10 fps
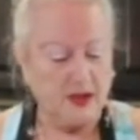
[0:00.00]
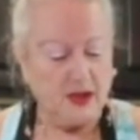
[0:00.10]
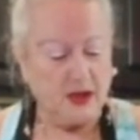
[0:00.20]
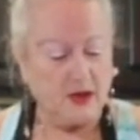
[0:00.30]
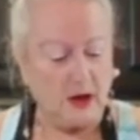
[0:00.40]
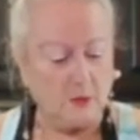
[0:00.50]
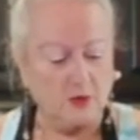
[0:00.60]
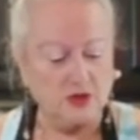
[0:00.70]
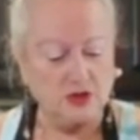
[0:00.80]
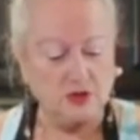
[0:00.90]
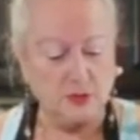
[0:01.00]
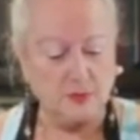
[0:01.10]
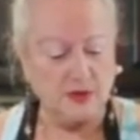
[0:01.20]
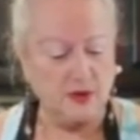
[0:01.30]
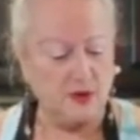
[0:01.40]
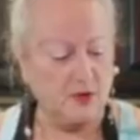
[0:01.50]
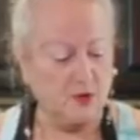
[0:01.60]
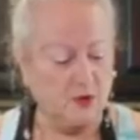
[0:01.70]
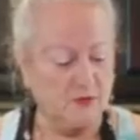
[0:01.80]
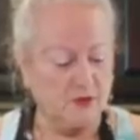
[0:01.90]
And now we're just going to put it all
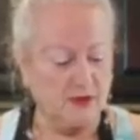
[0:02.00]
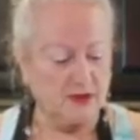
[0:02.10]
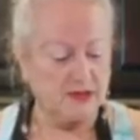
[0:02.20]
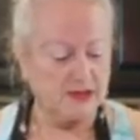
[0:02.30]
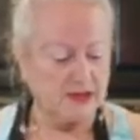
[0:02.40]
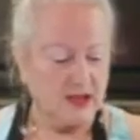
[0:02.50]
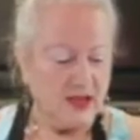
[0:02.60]
over this.